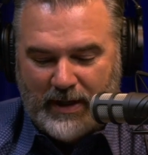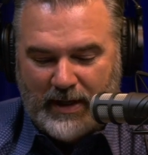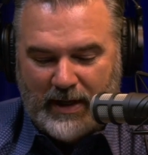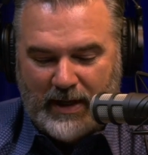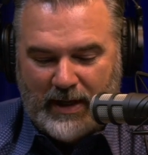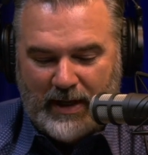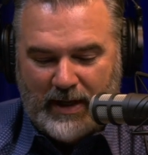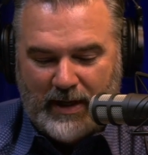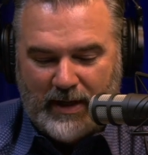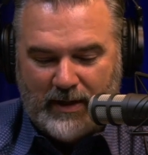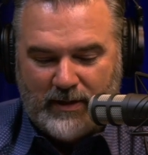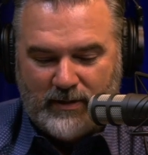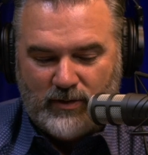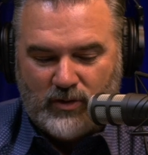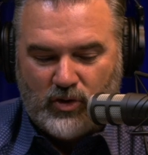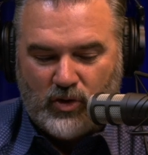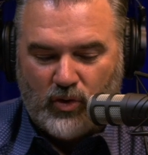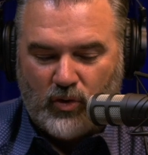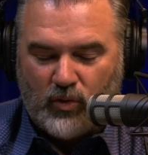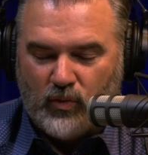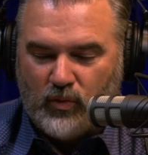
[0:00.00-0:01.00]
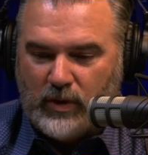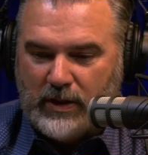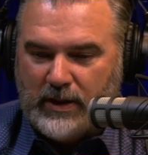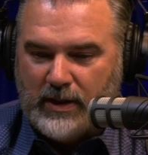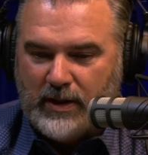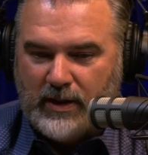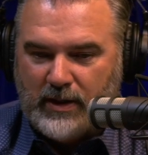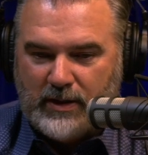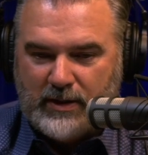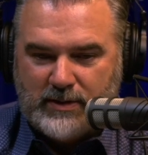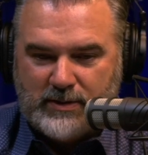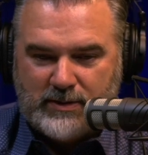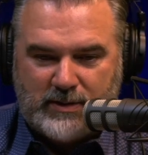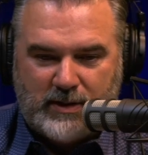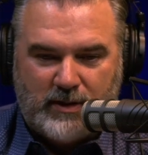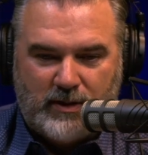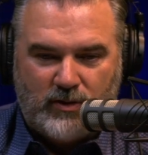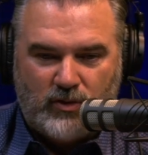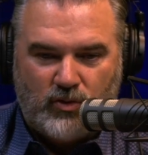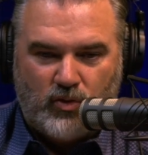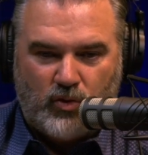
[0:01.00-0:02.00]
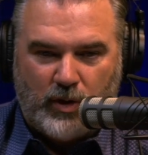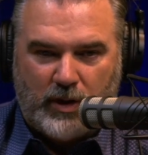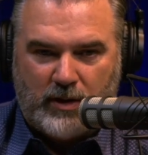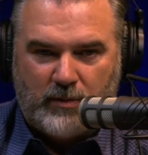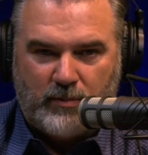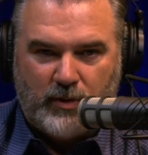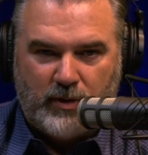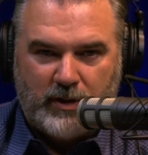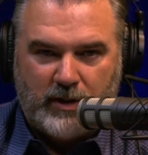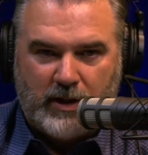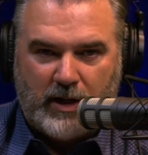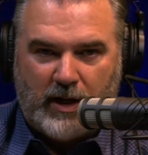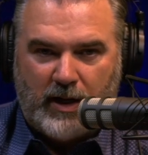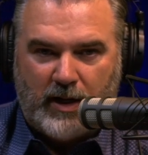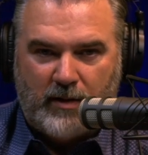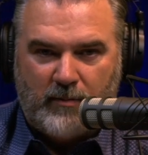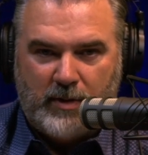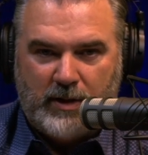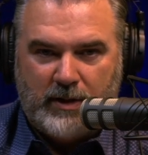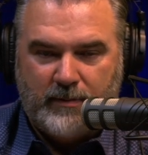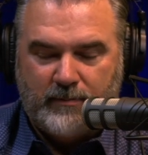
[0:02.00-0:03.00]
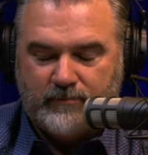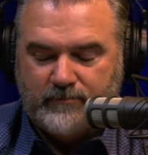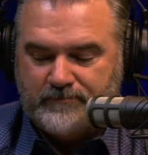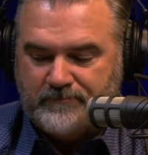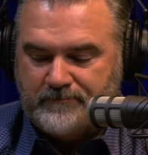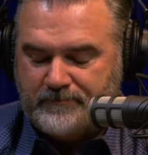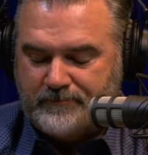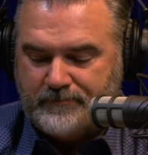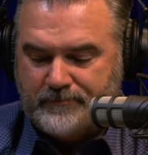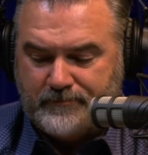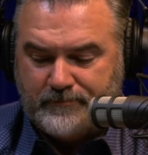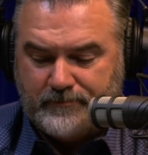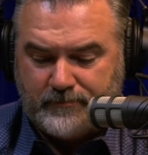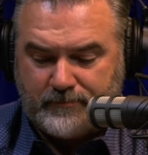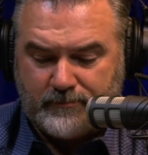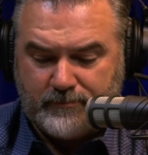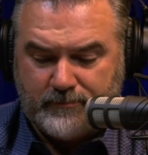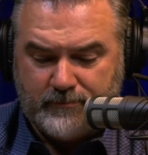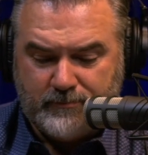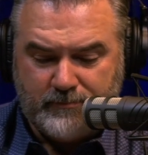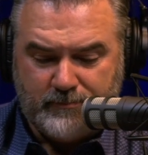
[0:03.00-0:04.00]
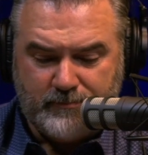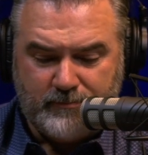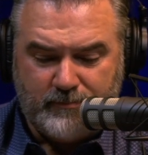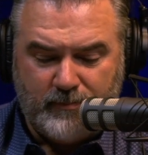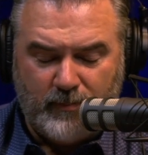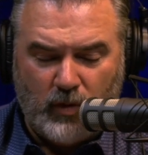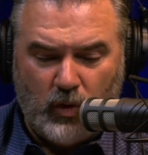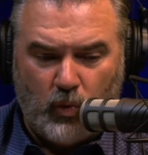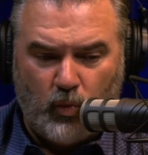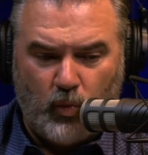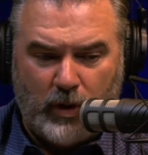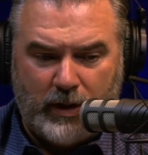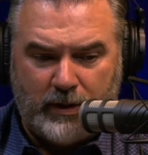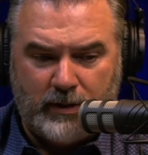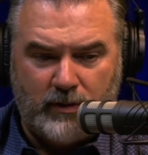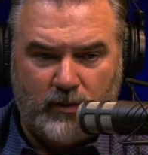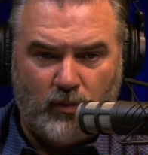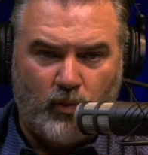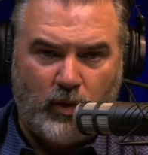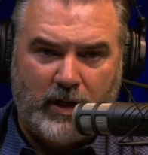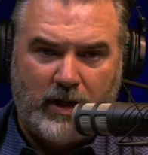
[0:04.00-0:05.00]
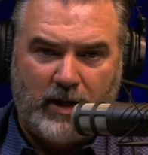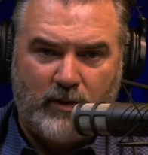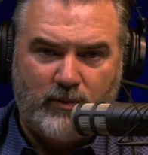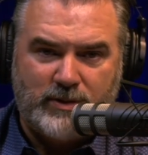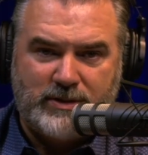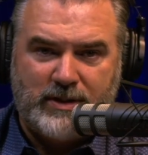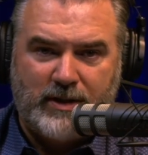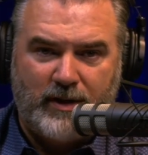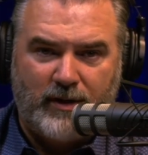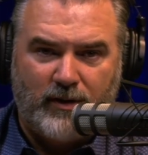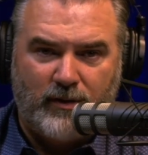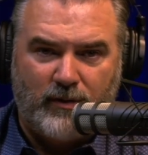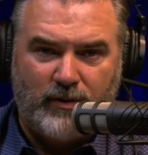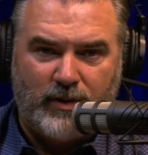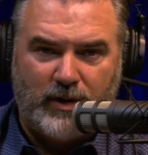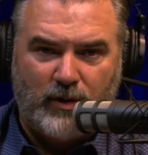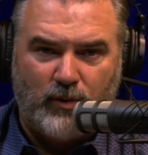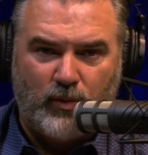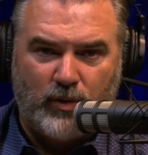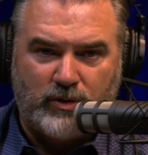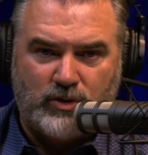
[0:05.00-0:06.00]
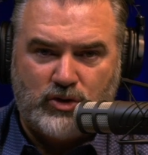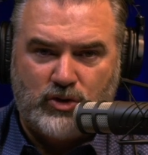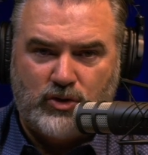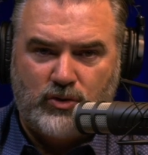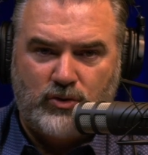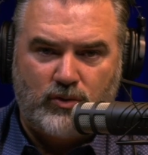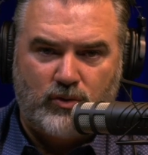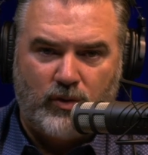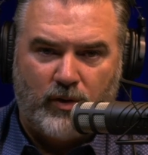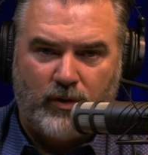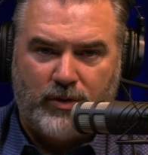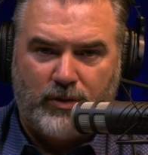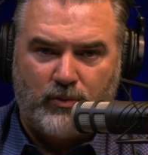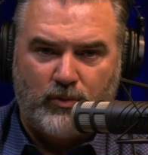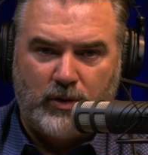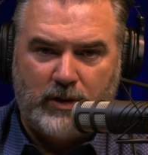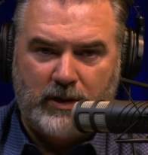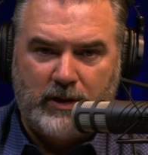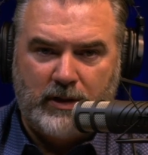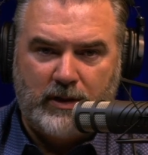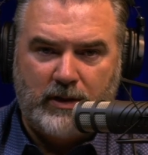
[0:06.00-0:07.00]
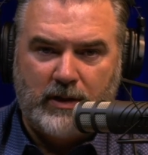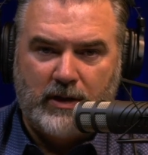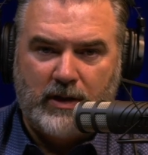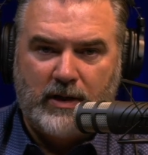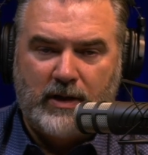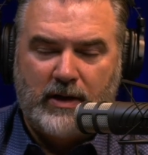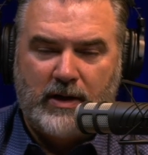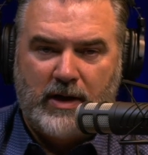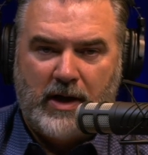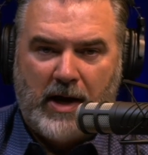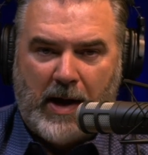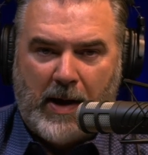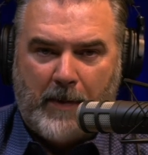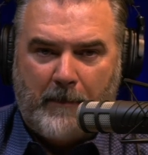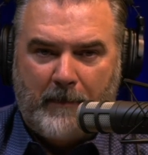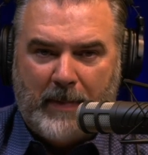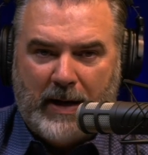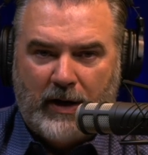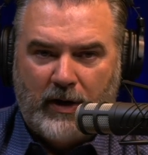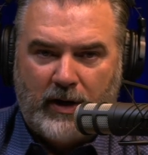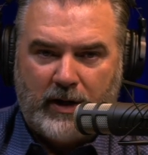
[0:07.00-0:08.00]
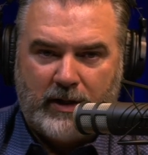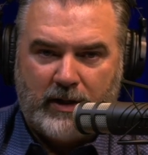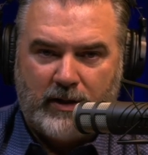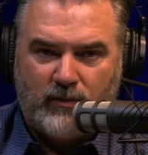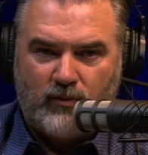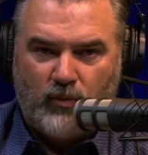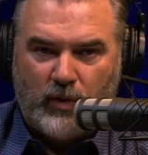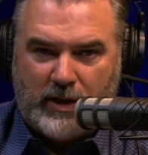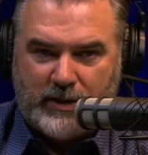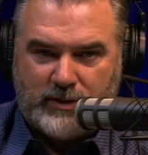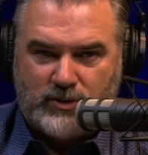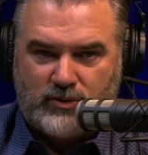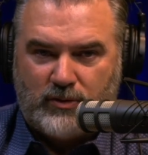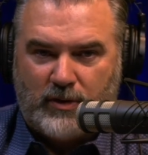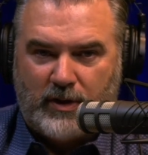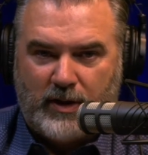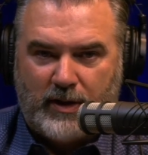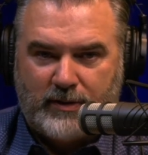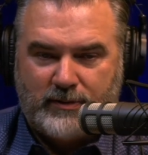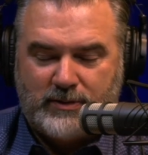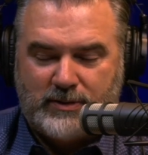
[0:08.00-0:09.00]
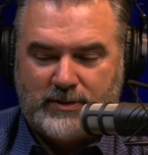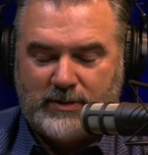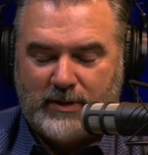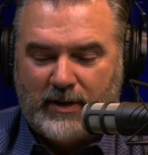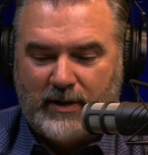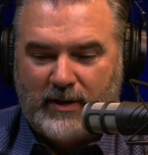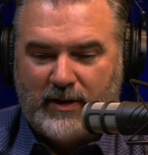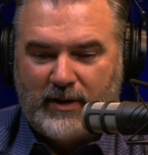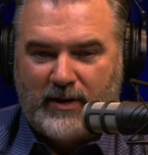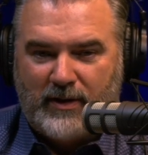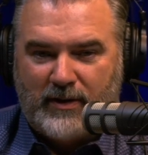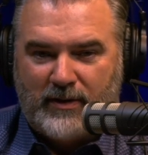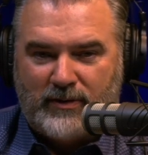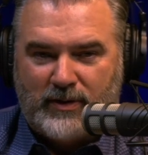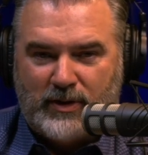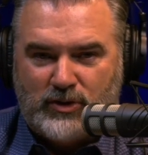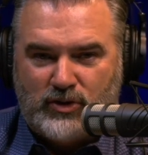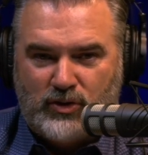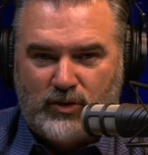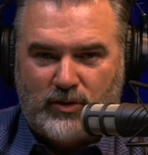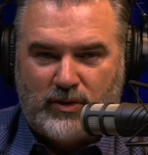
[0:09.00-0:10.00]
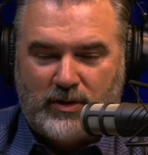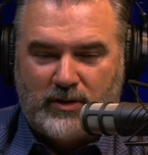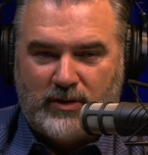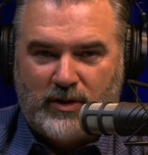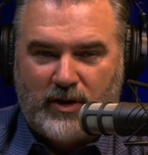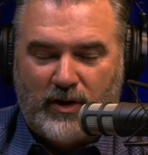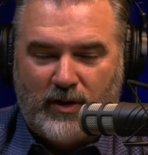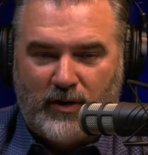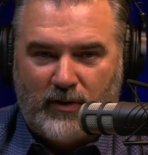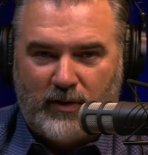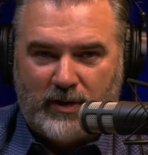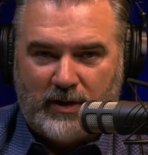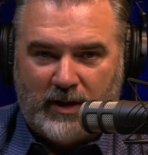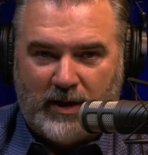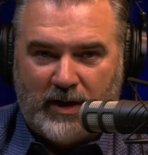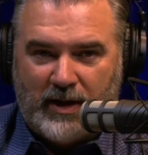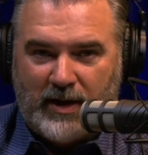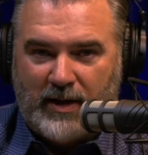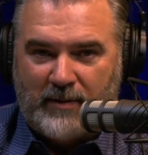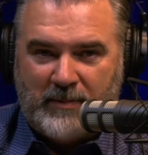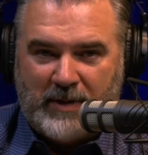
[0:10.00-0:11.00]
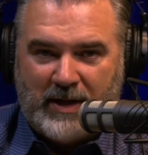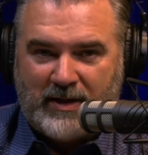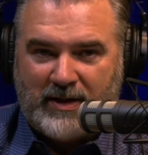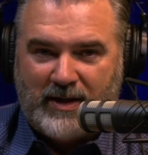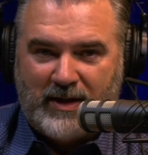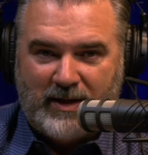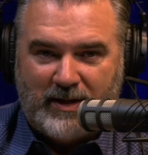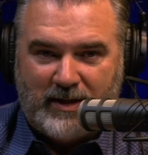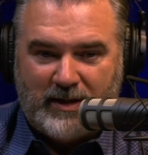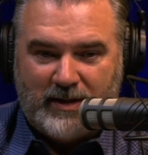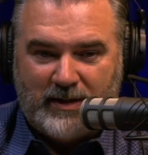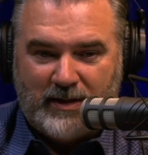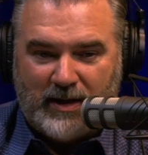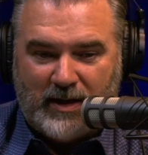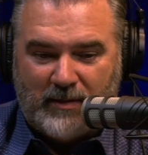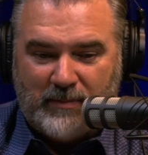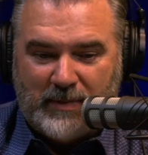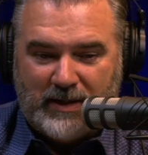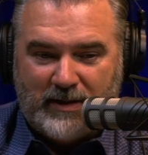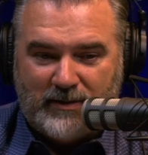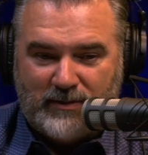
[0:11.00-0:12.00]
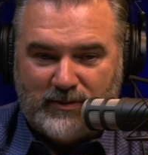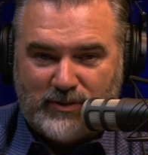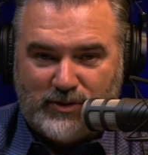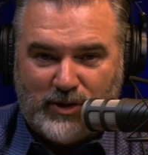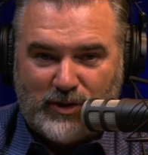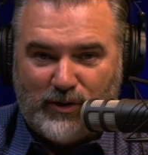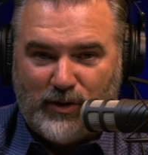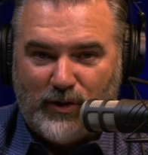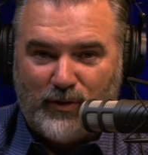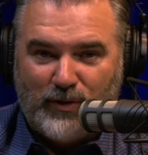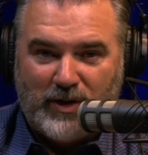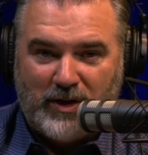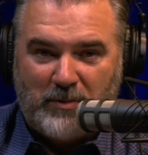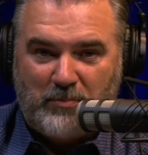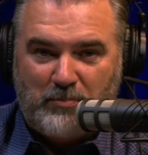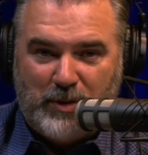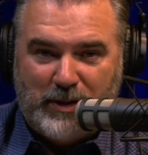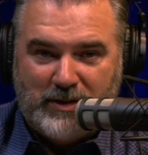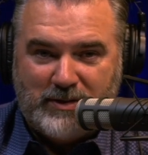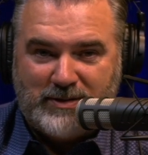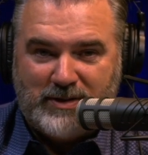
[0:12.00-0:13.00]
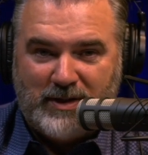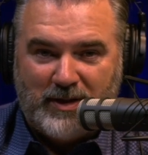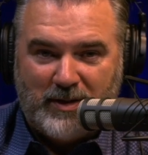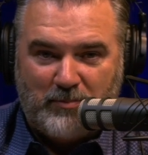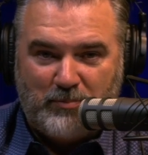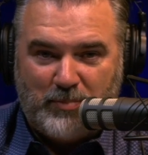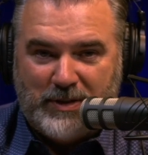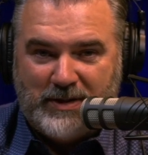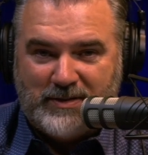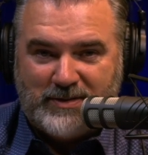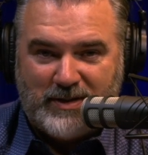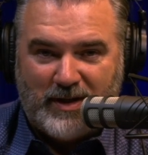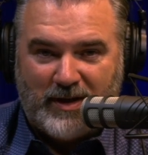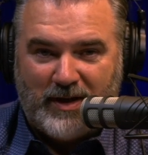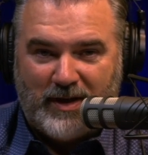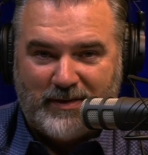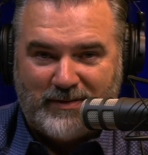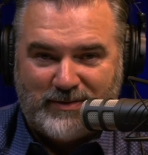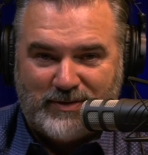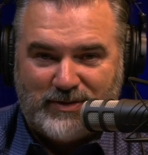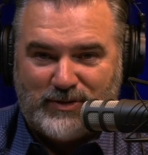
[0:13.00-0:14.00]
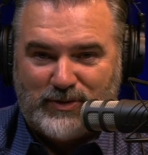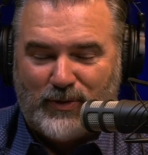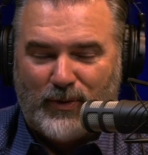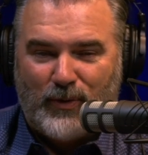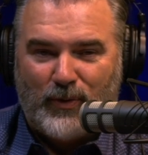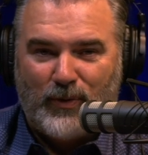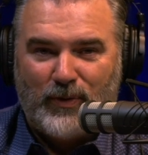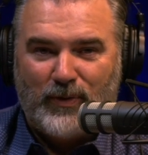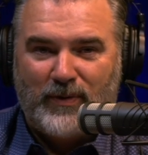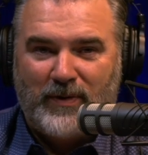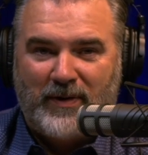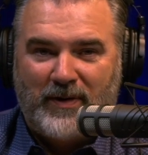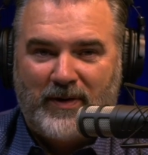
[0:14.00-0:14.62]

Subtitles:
And Korea is an incredible economy. When I was there, there were two or three American restaurants that you could go. And I'm not kidding. I mean, to go get a pizza at Pizza Hut in Seoul